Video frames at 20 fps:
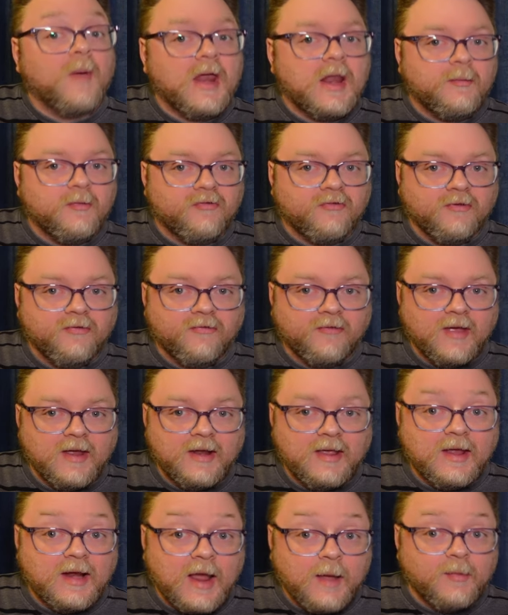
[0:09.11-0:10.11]
My name is
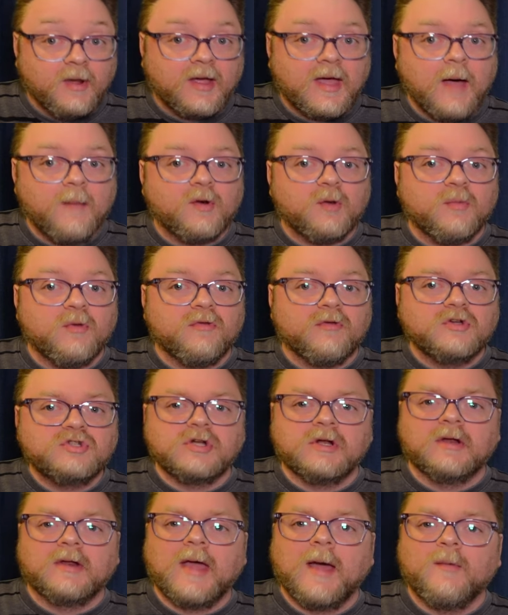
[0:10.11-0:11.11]
Insane and I'm a comedy
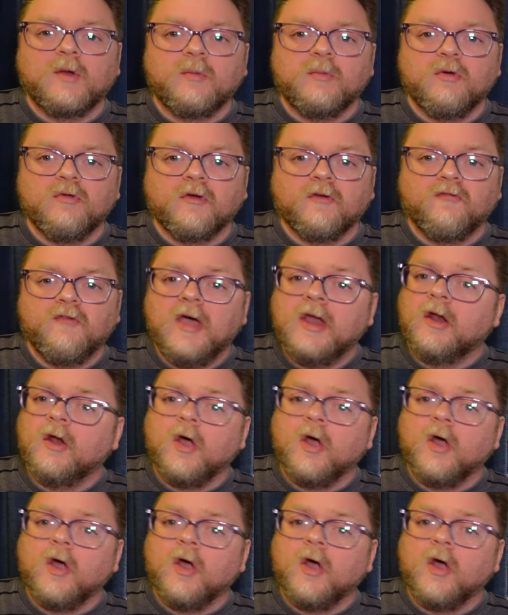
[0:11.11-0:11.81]
musician and comedy music fan,